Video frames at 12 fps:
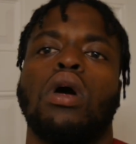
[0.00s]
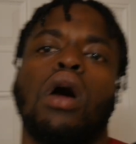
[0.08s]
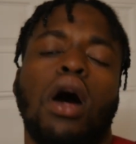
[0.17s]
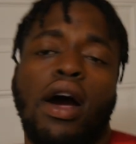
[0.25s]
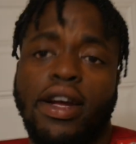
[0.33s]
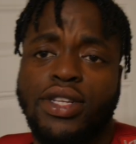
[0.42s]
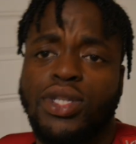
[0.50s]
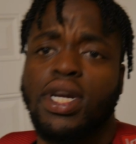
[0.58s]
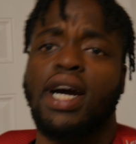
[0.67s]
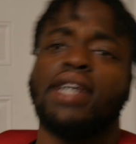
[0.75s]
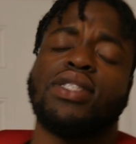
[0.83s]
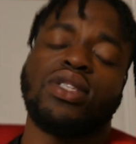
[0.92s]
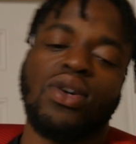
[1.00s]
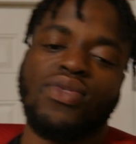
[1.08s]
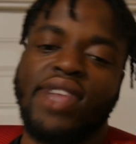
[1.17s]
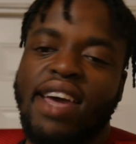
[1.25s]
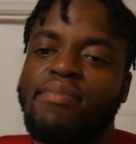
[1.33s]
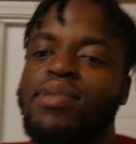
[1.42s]
All right, you guys. So
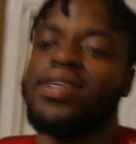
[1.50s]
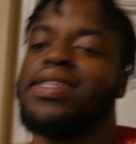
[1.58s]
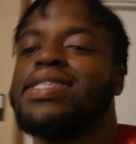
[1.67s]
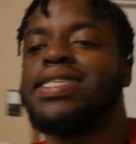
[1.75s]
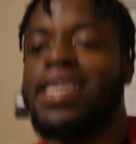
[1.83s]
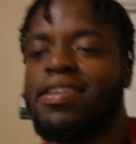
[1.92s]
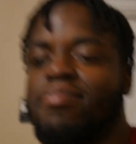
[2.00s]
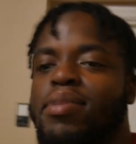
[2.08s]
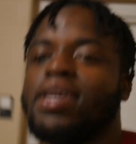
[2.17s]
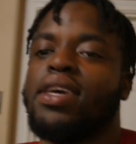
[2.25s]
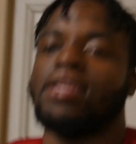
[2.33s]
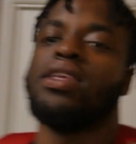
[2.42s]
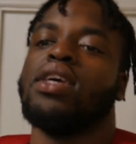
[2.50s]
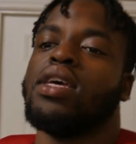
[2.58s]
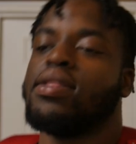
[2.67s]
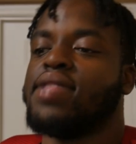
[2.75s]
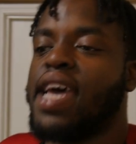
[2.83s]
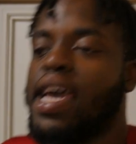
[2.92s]
that being said, man,
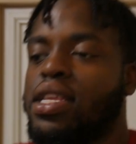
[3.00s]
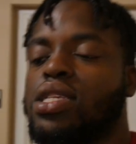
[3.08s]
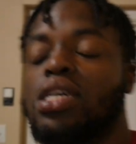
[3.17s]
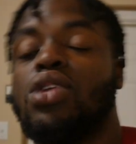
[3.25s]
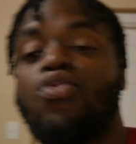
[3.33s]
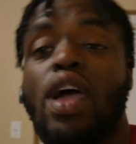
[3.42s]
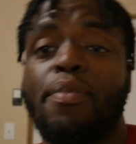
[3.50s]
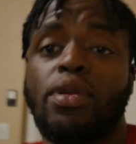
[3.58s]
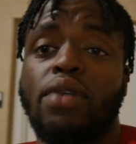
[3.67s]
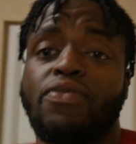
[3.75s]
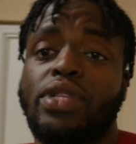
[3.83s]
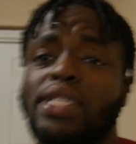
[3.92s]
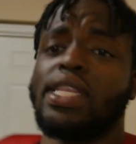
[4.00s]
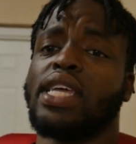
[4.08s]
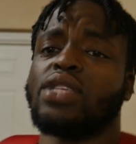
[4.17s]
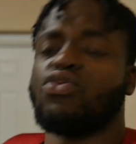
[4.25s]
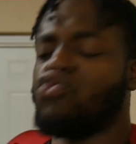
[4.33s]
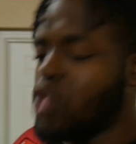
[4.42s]
that is gonna wrap it up for
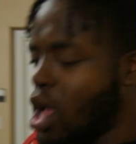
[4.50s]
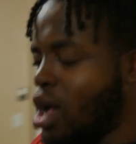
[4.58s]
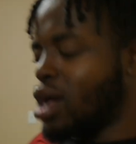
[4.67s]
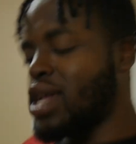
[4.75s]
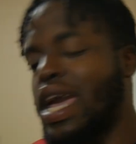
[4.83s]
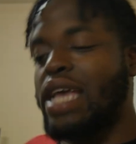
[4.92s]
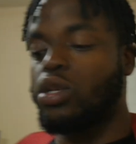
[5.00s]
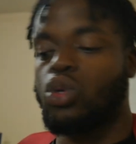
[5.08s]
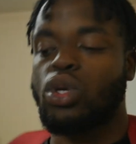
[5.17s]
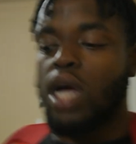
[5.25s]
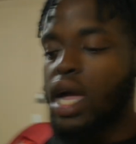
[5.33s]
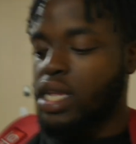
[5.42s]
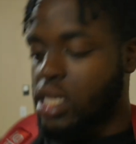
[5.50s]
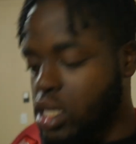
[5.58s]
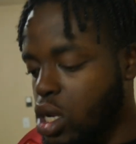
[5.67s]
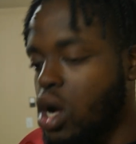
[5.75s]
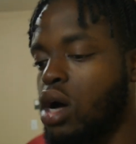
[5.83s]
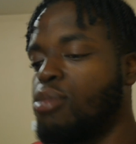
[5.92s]
today's vlog. As you guys
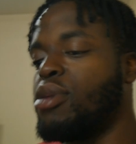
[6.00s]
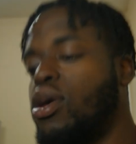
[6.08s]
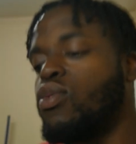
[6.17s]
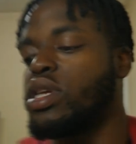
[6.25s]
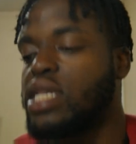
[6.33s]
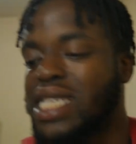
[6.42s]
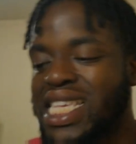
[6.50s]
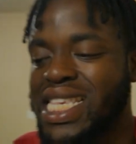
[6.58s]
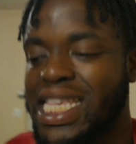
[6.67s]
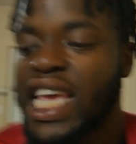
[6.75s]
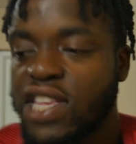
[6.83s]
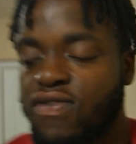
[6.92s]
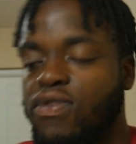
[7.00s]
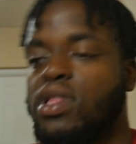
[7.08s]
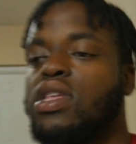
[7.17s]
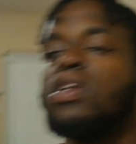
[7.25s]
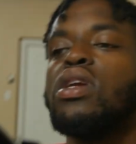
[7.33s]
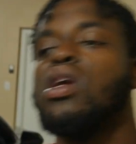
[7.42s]
saw, man, we
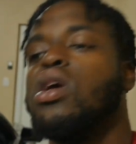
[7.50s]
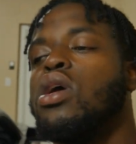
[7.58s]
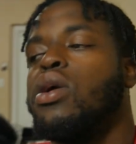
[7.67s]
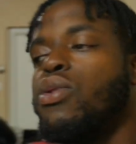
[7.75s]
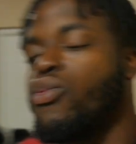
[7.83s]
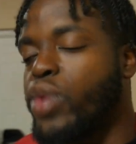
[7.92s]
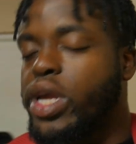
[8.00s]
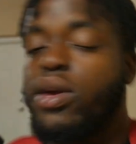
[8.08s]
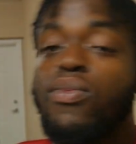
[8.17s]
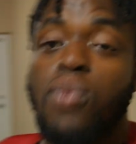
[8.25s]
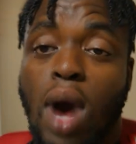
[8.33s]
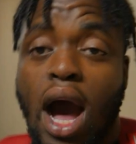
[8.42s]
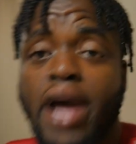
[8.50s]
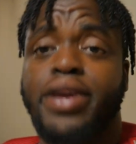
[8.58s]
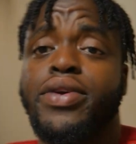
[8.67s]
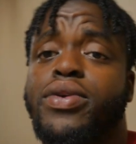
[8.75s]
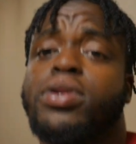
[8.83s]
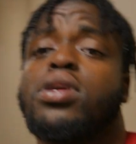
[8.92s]
successfully
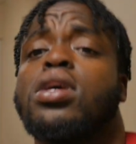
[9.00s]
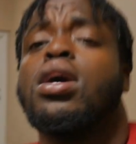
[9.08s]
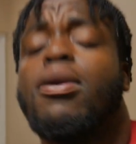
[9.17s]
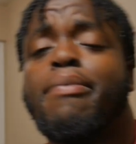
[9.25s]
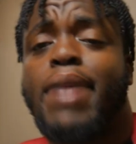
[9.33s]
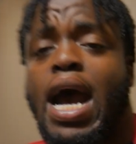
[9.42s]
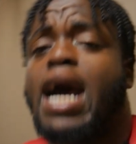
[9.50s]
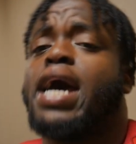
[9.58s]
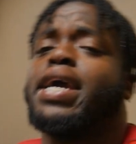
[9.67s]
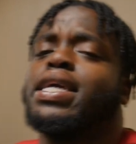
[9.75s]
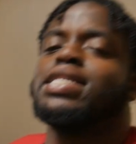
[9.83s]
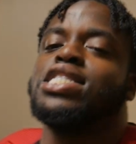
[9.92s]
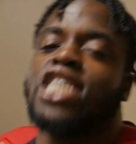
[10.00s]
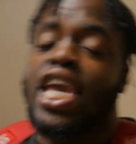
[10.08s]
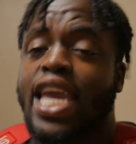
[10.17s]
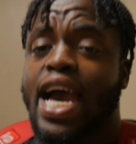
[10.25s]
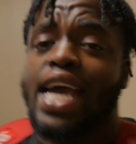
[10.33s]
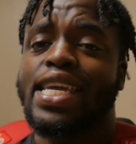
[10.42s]
rewired my
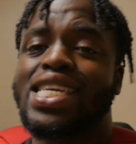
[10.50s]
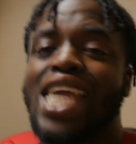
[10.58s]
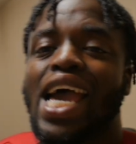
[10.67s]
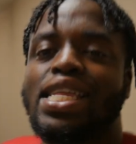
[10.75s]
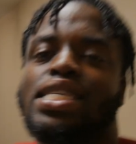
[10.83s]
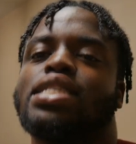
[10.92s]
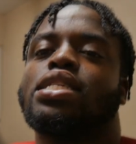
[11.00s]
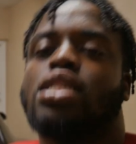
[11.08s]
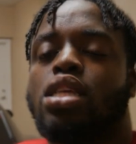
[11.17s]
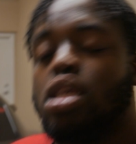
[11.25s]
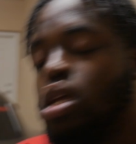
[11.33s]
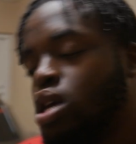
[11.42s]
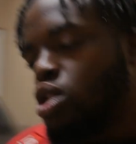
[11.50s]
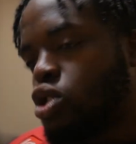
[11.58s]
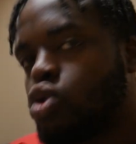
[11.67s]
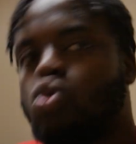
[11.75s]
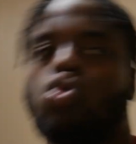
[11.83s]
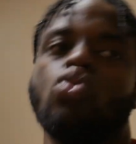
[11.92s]
JI Galaxy
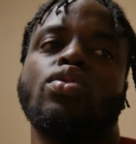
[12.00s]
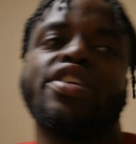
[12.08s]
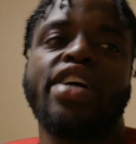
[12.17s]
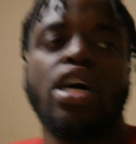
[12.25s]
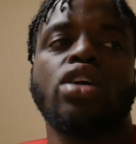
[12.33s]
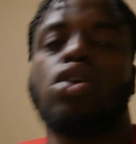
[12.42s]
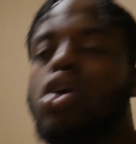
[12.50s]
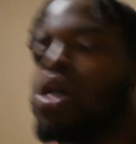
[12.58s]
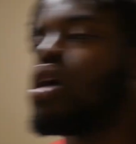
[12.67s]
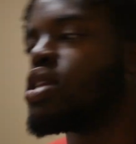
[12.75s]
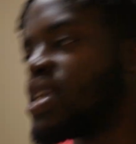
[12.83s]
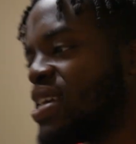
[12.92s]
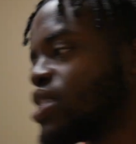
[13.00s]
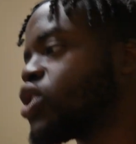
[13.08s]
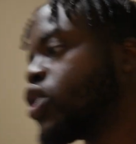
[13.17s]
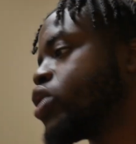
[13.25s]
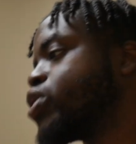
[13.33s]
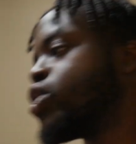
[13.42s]
to cut on and turn